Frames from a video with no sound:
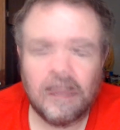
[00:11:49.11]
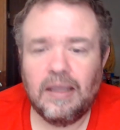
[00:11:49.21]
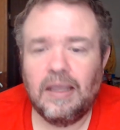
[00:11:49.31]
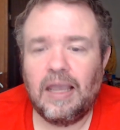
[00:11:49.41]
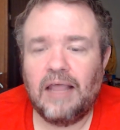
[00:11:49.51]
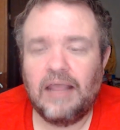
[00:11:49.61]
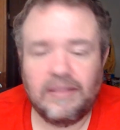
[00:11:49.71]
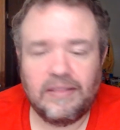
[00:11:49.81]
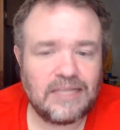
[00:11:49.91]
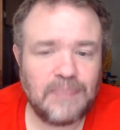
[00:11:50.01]
I think
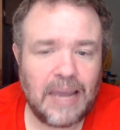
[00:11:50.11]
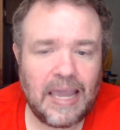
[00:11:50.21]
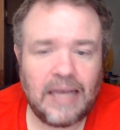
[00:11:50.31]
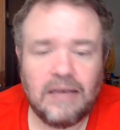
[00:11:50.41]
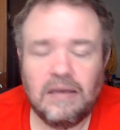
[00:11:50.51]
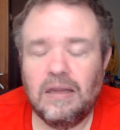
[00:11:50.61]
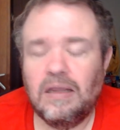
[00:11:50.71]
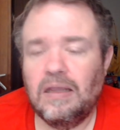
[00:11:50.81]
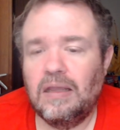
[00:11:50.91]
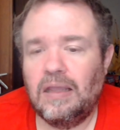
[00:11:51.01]
that's bad.
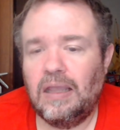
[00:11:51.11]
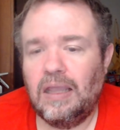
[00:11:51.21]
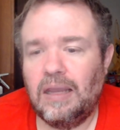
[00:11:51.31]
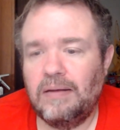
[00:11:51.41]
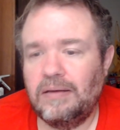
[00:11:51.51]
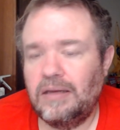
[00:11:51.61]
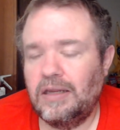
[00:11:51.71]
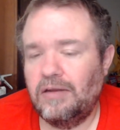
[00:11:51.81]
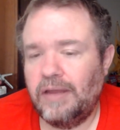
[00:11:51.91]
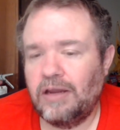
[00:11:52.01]
And,
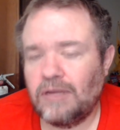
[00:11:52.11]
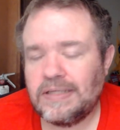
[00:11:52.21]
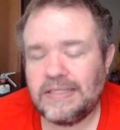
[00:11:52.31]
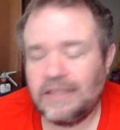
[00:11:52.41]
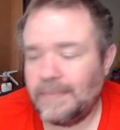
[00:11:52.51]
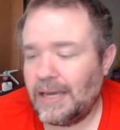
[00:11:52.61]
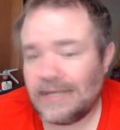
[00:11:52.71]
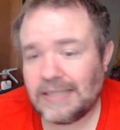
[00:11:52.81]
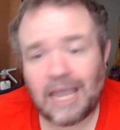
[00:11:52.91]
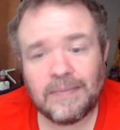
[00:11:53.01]
increasing the amount of
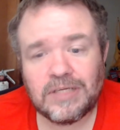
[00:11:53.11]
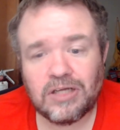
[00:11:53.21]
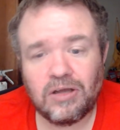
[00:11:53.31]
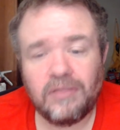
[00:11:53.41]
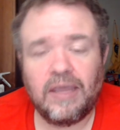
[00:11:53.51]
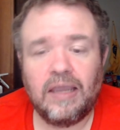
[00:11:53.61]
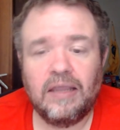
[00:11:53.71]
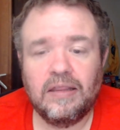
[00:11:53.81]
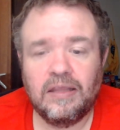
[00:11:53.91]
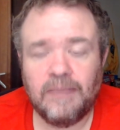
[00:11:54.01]
time is a good thing.
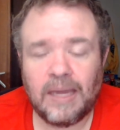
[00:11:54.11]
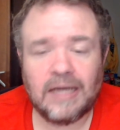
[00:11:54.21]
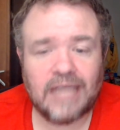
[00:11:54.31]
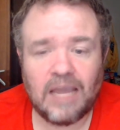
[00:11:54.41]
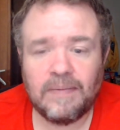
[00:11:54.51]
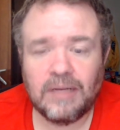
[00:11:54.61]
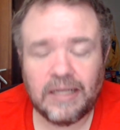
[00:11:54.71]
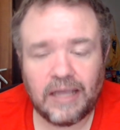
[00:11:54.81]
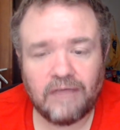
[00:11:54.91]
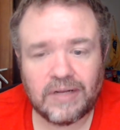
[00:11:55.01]
The amount of time
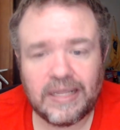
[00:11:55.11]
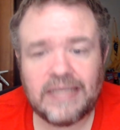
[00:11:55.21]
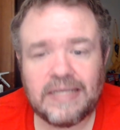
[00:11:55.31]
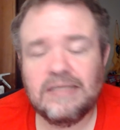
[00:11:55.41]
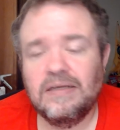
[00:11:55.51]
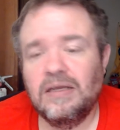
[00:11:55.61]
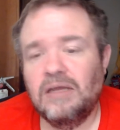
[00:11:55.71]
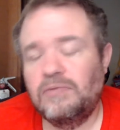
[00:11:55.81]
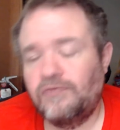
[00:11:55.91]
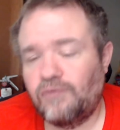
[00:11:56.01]
of a lease
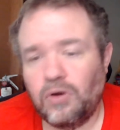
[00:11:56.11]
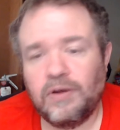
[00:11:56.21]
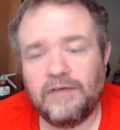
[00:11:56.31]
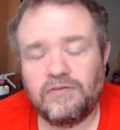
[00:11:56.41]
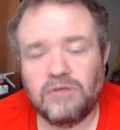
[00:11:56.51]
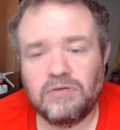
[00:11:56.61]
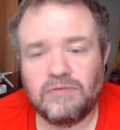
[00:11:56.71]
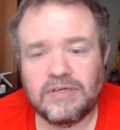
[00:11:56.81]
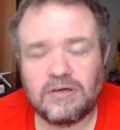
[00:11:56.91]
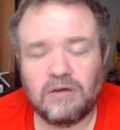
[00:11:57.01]
before you have to
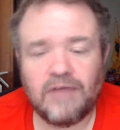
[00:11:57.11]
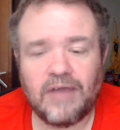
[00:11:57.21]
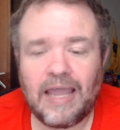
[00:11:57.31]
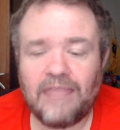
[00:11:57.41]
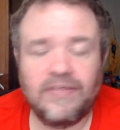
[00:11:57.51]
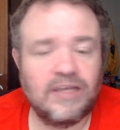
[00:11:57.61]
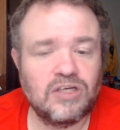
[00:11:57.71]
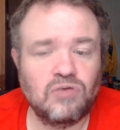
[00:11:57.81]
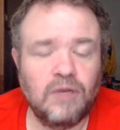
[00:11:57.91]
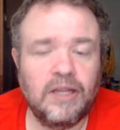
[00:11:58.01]
recertify, I think, is a
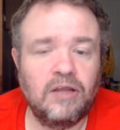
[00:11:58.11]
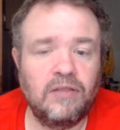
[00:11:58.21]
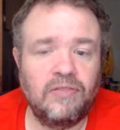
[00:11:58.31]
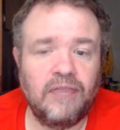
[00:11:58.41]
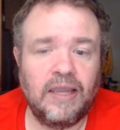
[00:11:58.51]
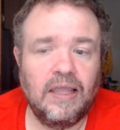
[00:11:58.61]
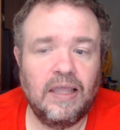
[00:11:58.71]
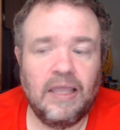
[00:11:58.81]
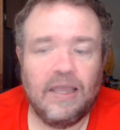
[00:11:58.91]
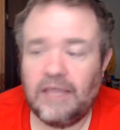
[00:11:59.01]
really good thing.
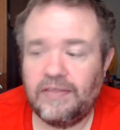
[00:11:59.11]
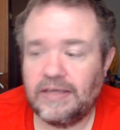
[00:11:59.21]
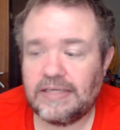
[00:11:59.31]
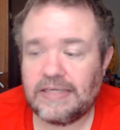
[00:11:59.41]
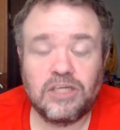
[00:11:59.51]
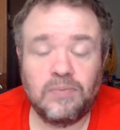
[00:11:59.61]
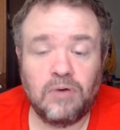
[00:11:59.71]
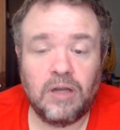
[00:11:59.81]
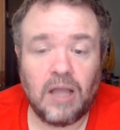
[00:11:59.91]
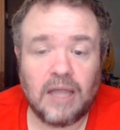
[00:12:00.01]
I think it's actually
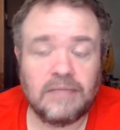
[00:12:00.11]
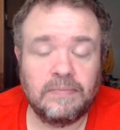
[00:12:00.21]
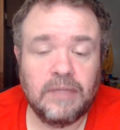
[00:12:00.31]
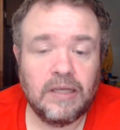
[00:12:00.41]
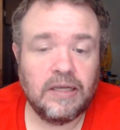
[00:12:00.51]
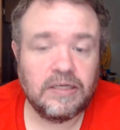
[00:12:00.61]
pretty awesome to be